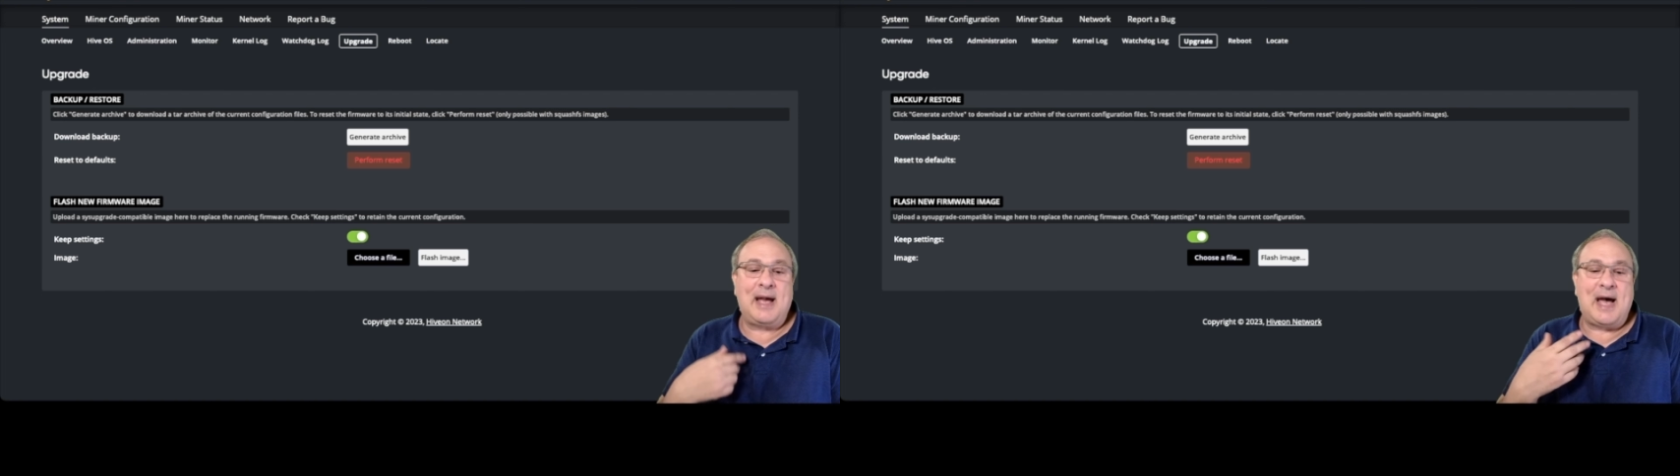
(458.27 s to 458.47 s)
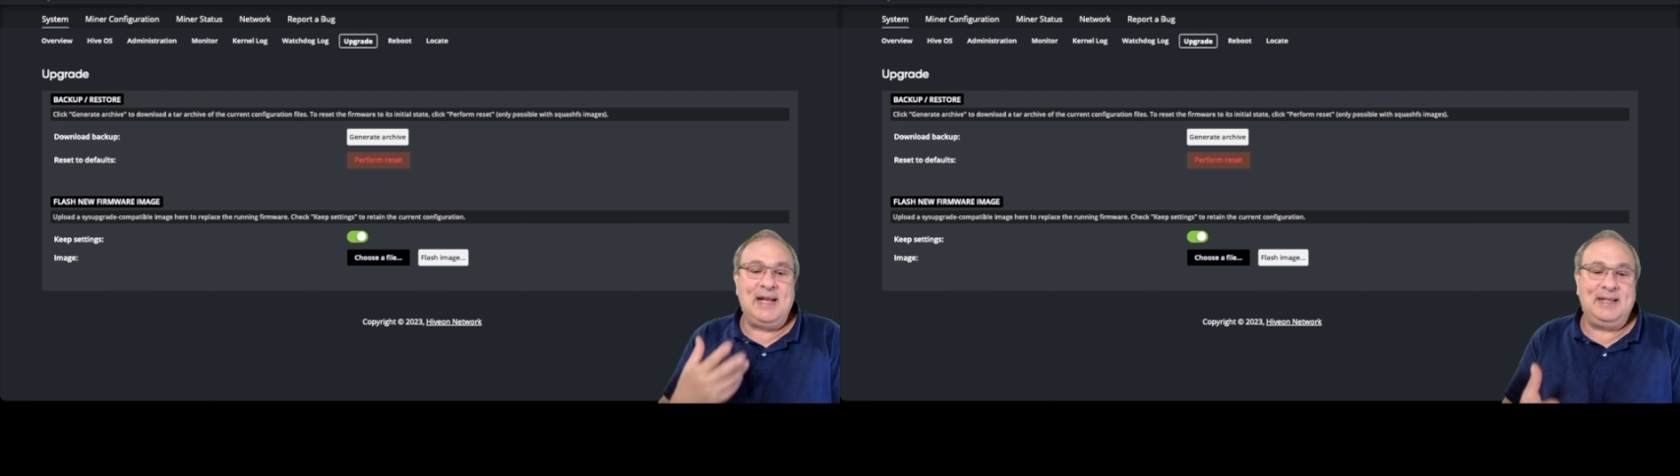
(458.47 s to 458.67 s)

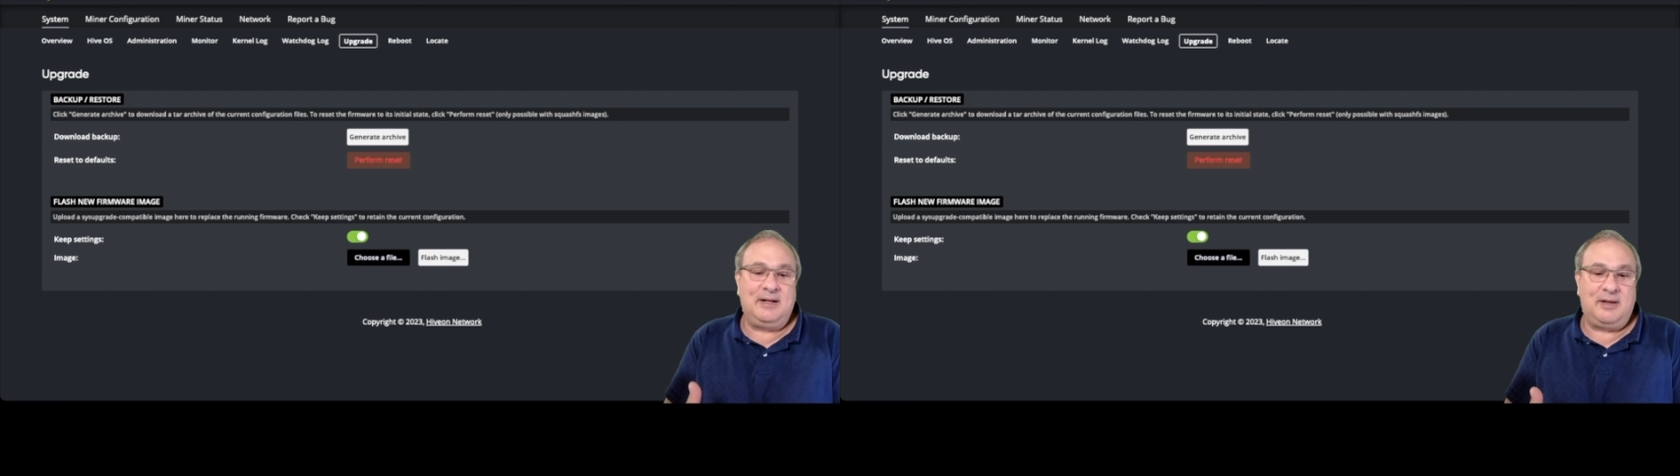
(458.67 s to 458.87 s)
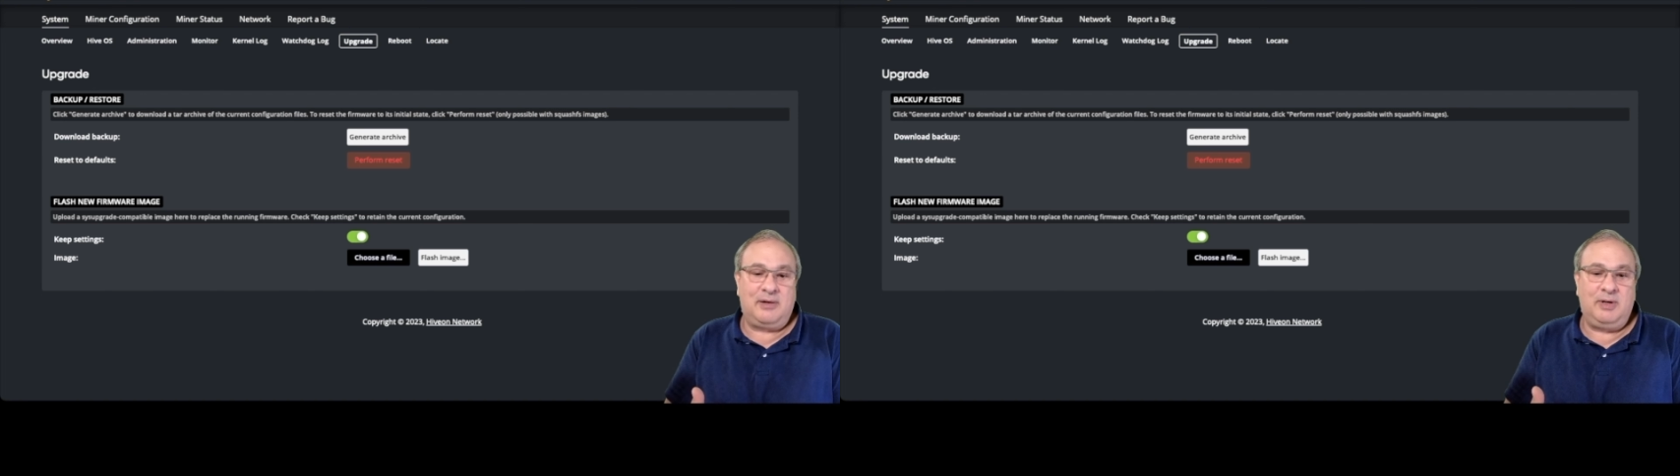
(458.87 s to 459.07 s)
I did
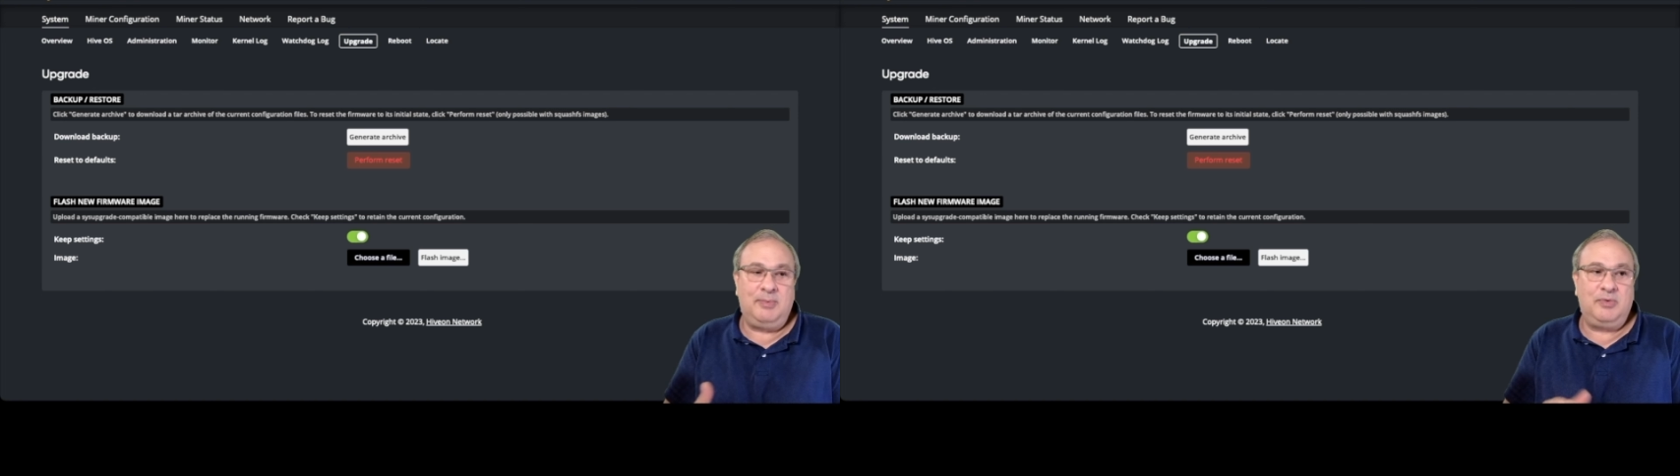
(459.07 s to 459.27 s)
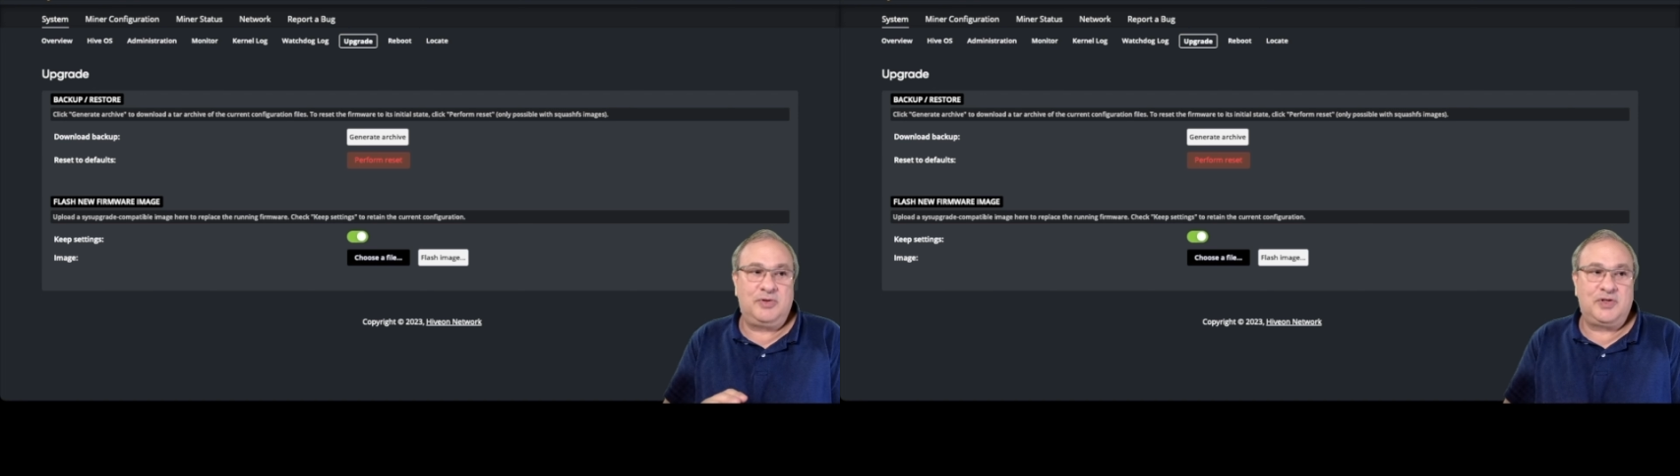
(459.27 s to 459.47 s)
another
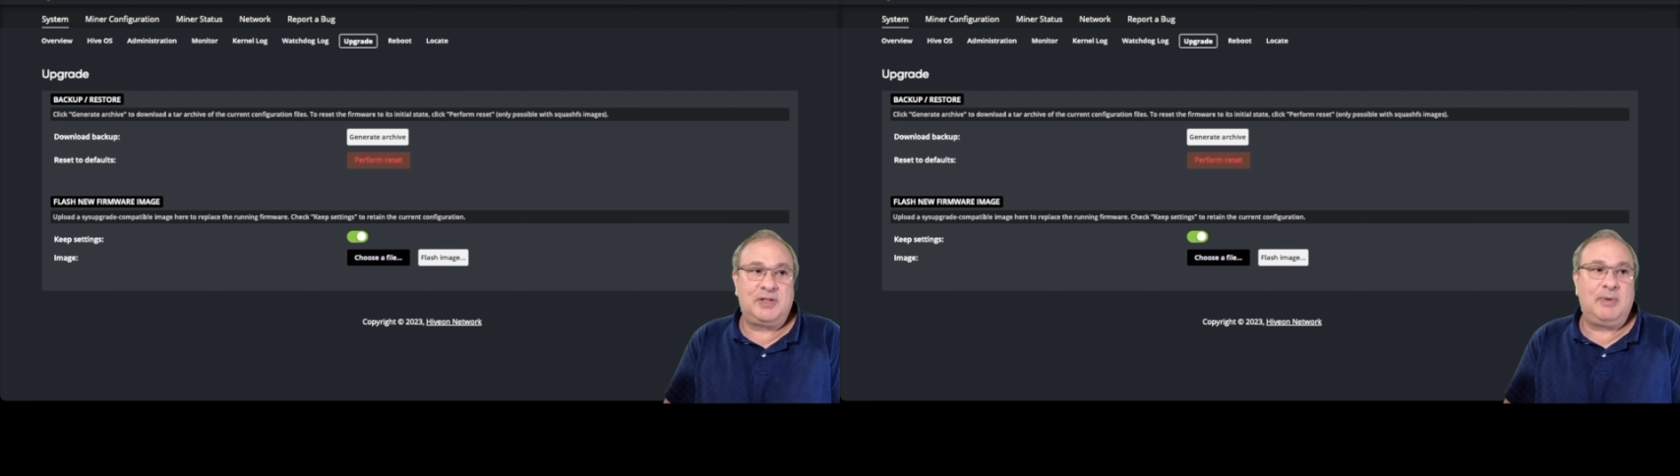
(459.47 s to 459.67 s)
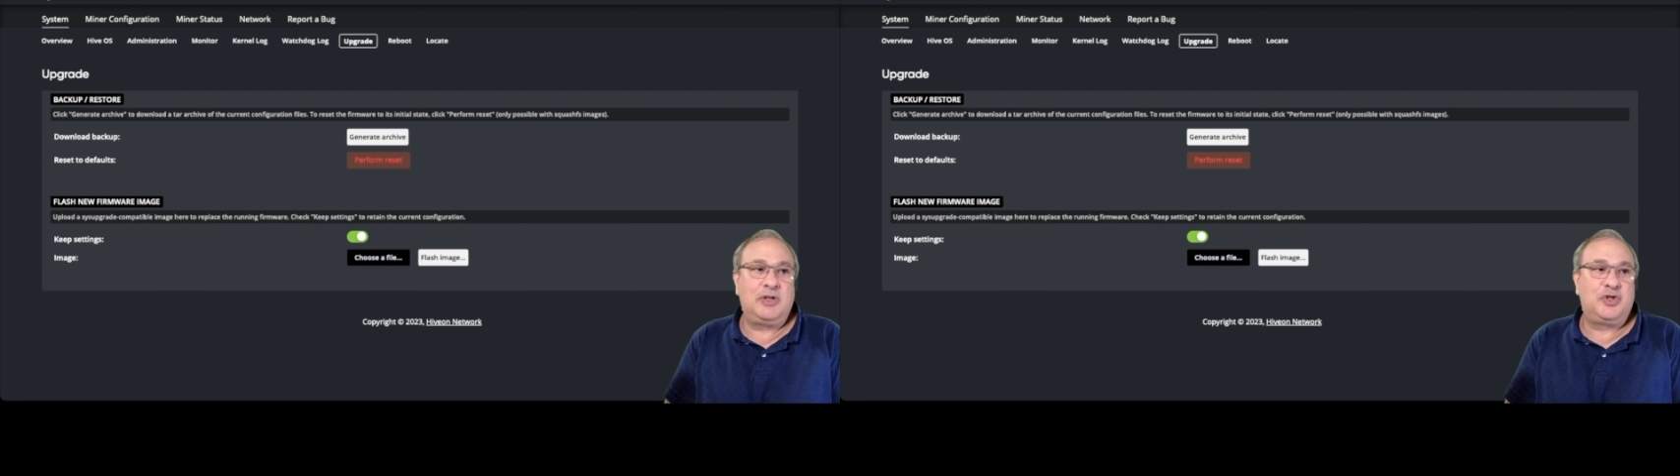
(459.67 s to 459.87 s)
reboot just to
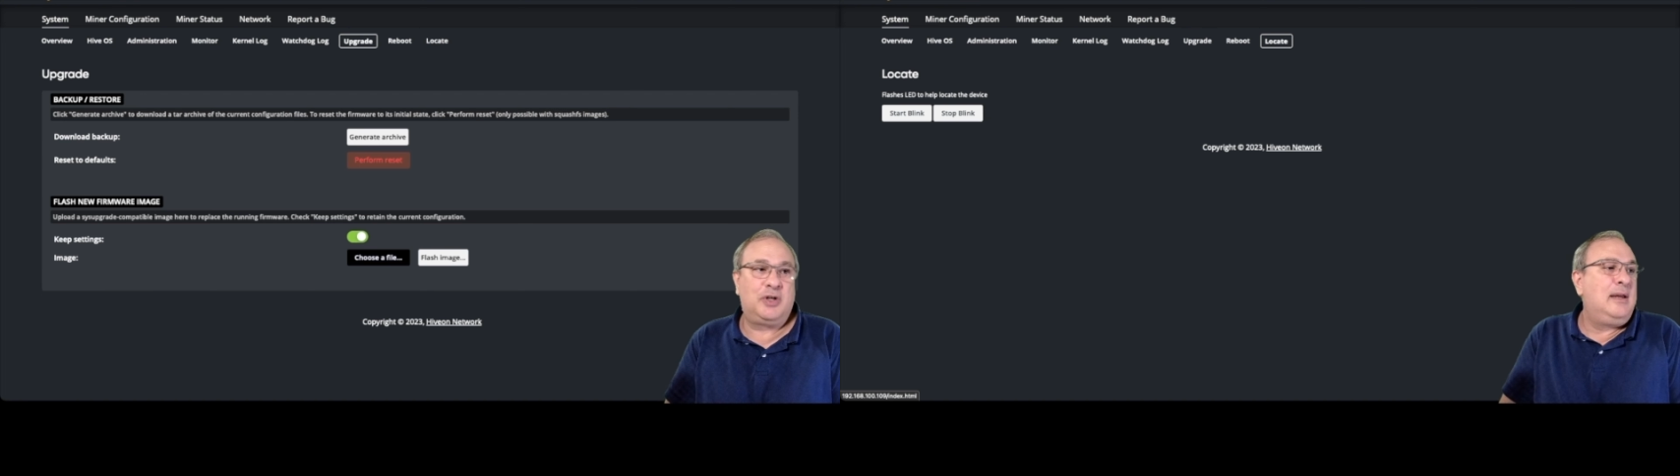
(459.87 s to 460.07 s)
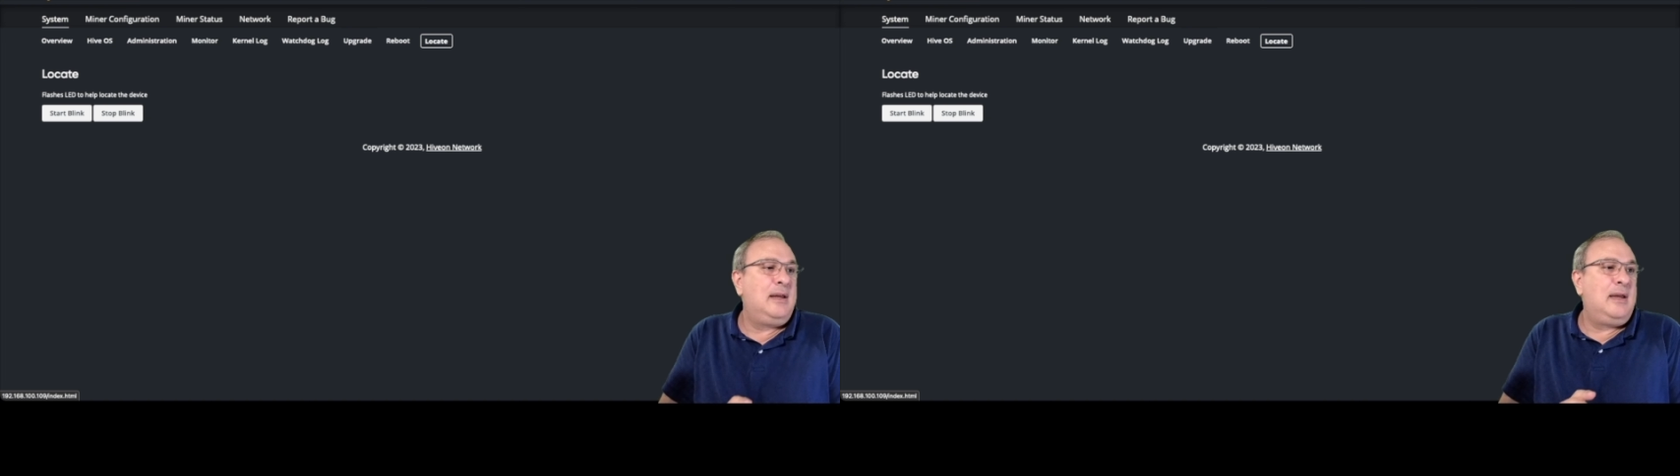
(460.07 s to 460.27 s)
make sure.